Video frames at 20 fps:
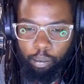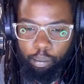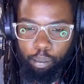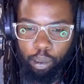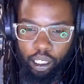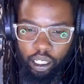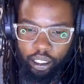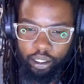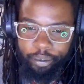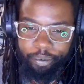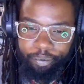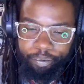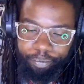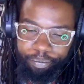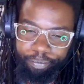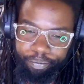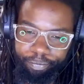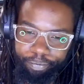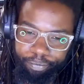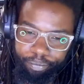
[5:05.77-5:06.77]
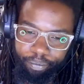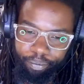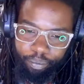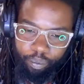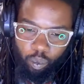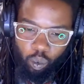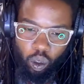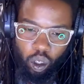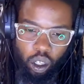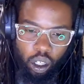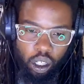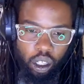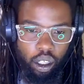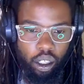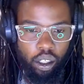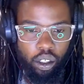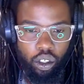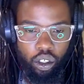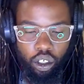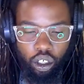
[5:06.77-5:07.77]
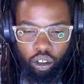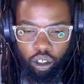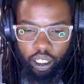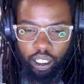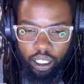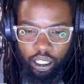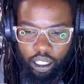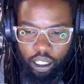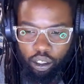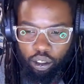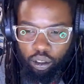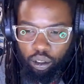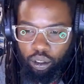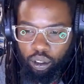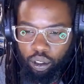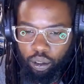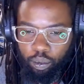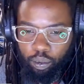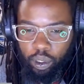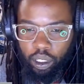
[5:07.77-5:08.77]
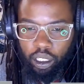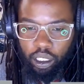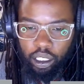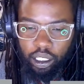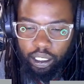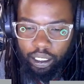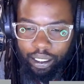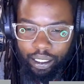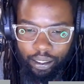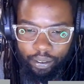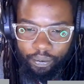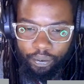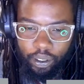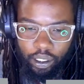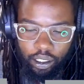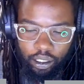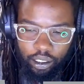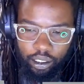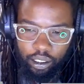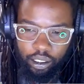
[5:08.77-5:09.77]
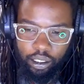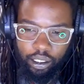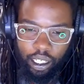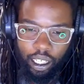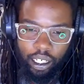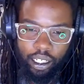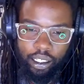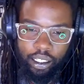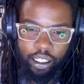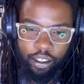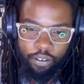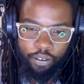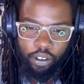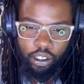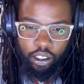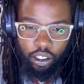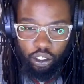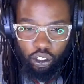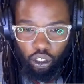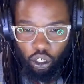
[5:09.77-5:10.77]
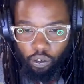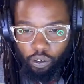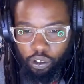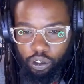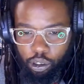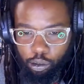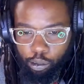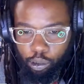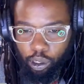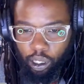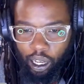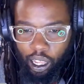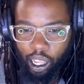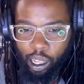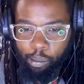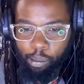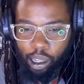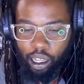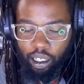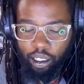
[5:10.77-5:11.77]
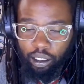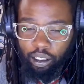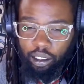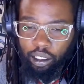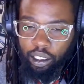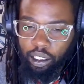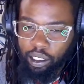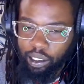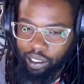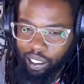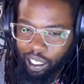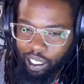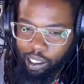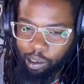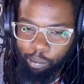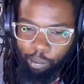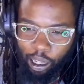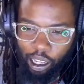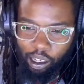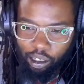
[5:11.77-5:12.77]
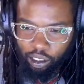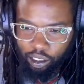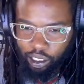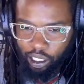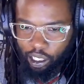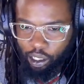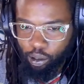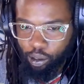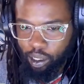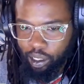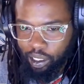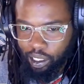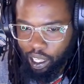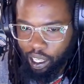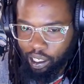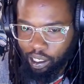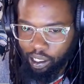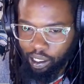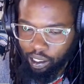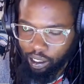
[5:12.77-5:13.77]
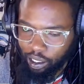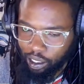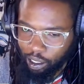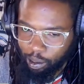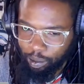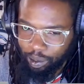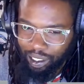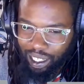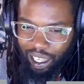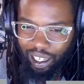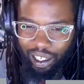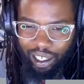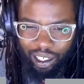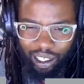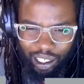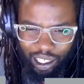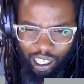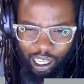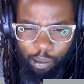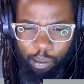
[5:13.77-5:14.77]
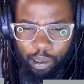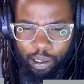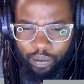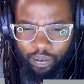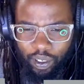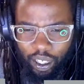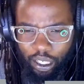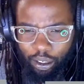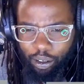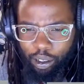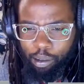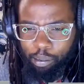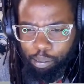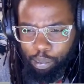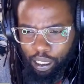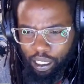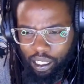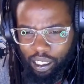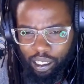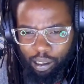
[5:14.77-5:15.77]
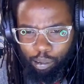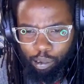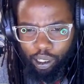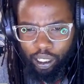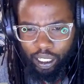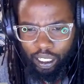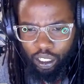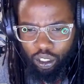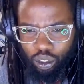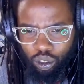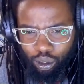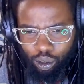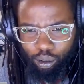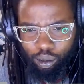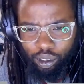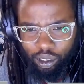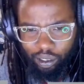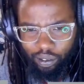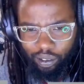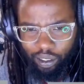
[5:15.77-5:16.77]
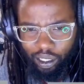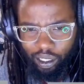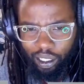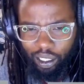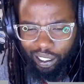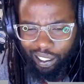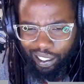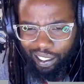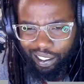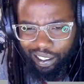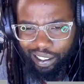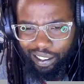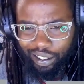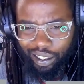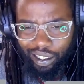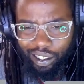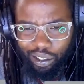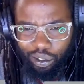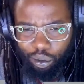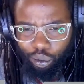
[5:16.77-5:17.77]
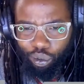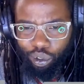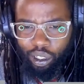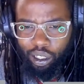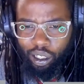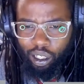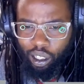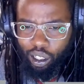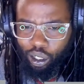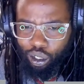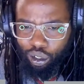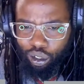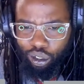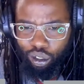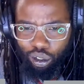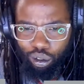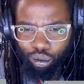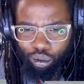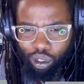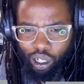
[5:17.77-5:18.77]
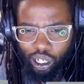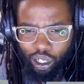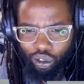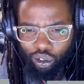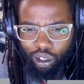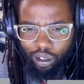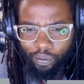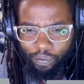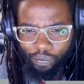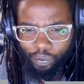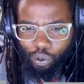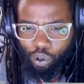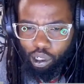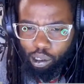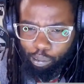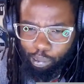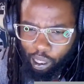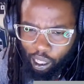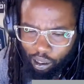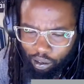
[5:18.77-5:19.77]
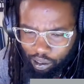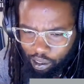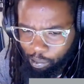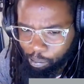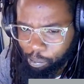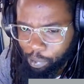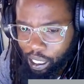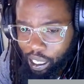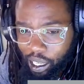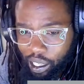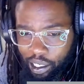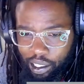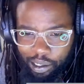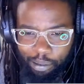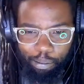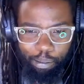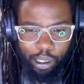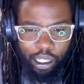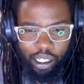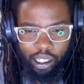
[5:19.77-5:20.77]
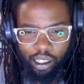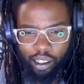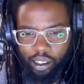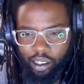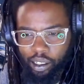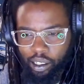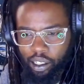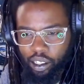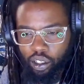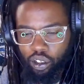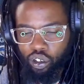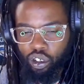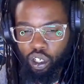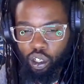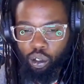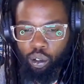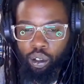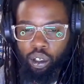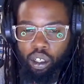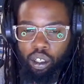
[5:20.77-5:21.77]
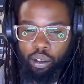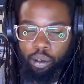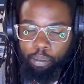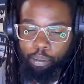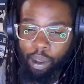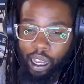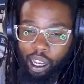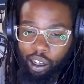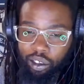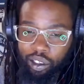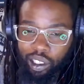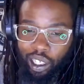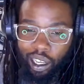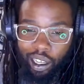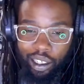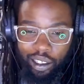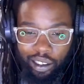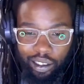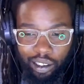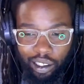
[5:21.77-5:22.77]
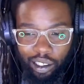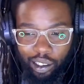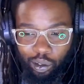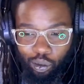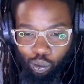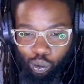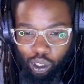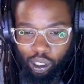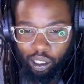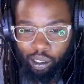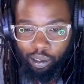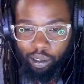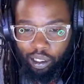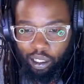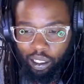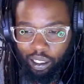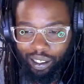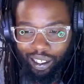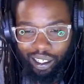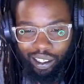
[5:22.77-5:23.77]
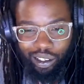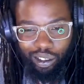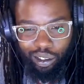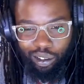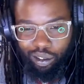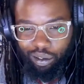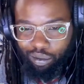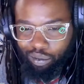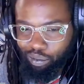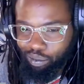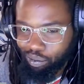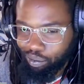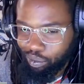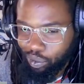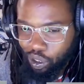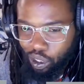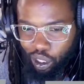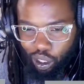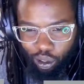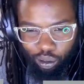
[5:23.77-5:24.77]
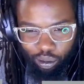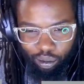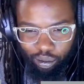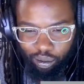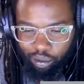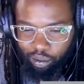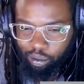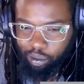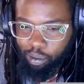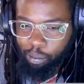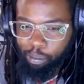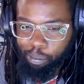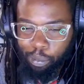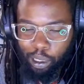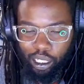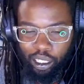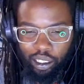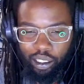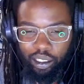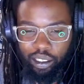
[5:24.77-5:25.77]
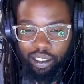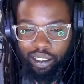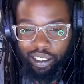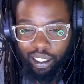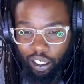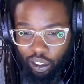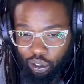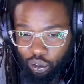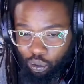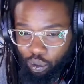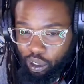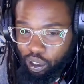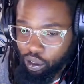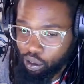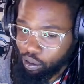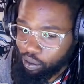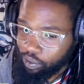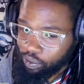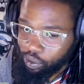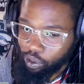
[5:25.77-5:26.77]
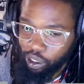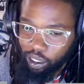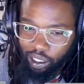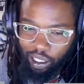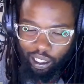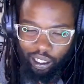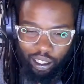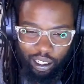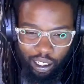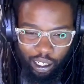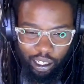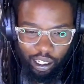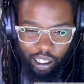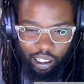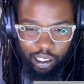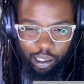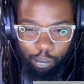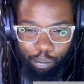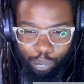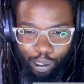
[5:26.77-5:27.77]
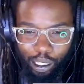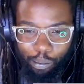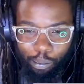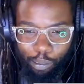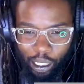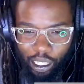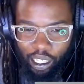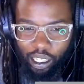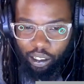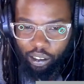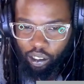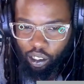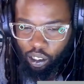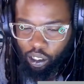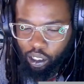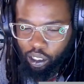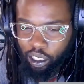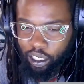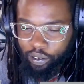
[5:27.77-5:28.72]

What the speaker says: But, you know, the Eagles with a good defense, solid defense, a serviceable linebacker like a Myes Jack or Zach Cunningham. Zach Cunningham is very big, bro, and intrusive. He's 6'3", 240 pounds. The man is big. You know, Myes Jack is 6'1", like, you know, but 6'3", 240, it's a big man, dog.